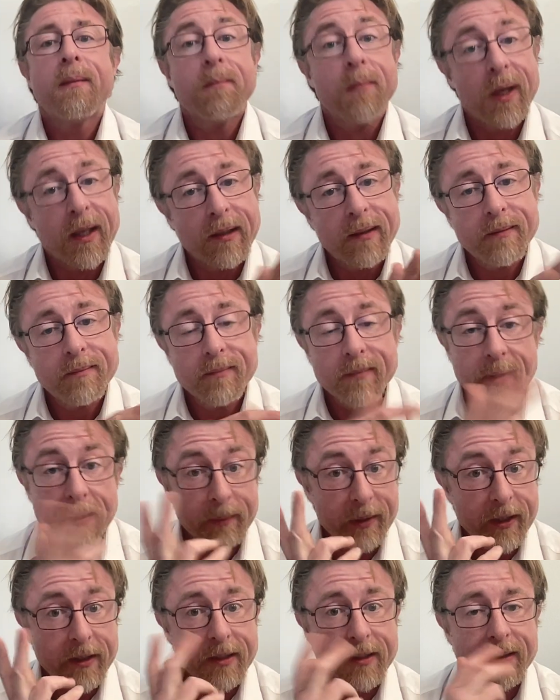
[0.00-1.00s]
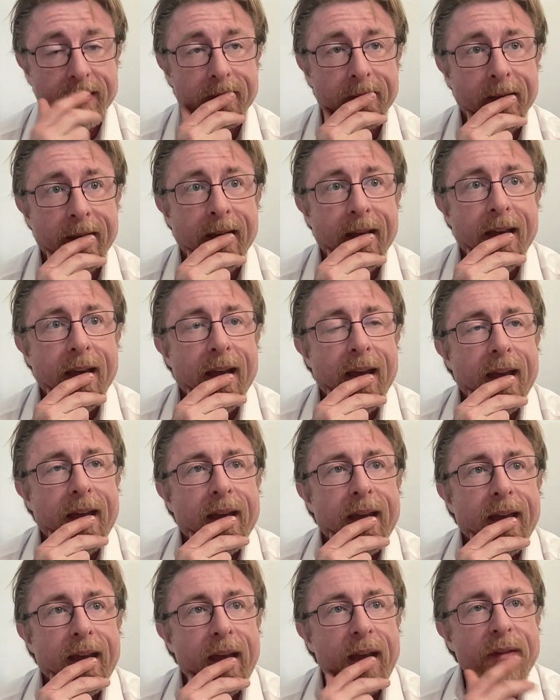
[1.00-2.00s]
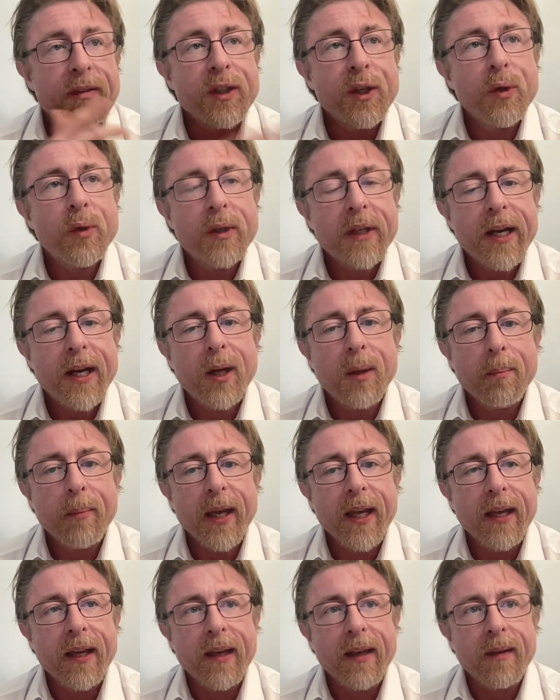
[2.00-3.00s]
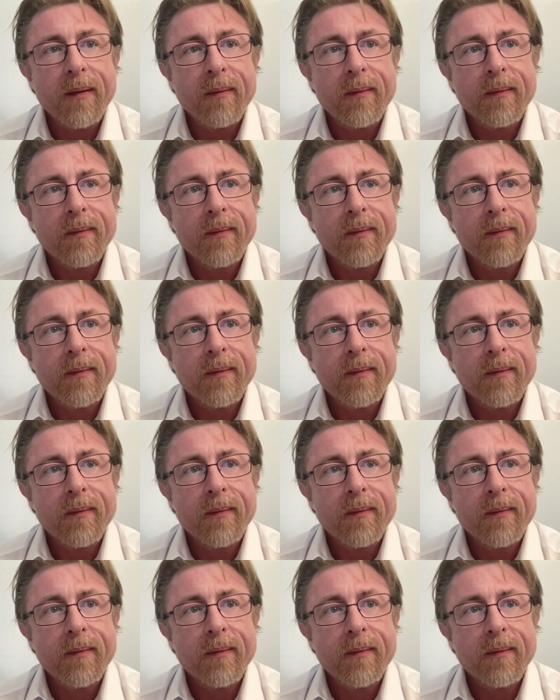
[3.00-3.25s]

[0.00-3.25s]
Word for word: Well, I mean, listen, if you tell me,